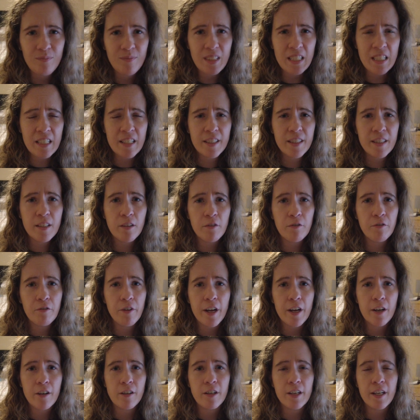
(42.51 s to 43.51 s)
It's a
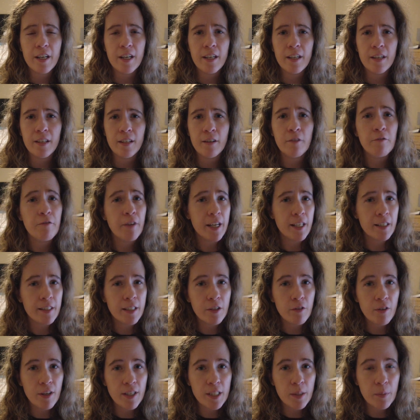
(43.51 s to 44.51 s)
very fancy
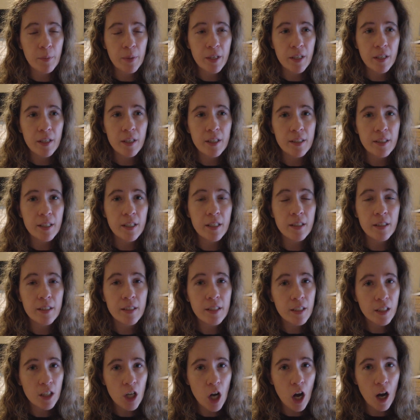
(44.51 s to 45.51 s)
recipe. It's
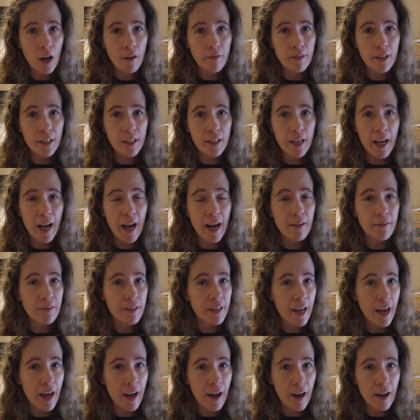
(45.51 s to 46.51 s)
instant coffee, half and
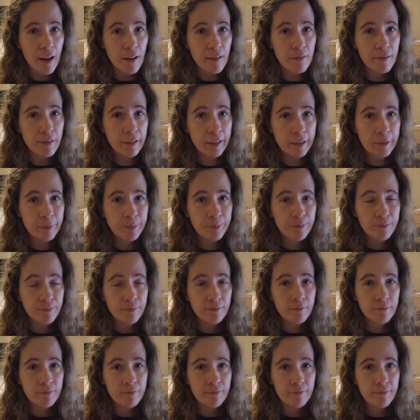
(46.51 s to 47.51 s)
half,
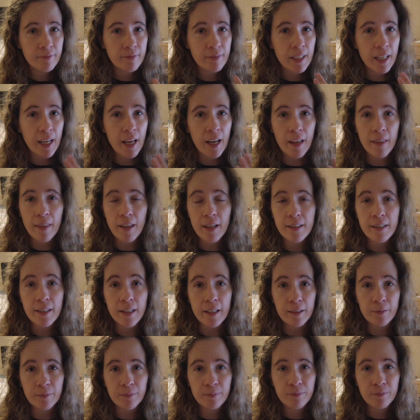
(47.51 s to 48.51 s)
and that's it.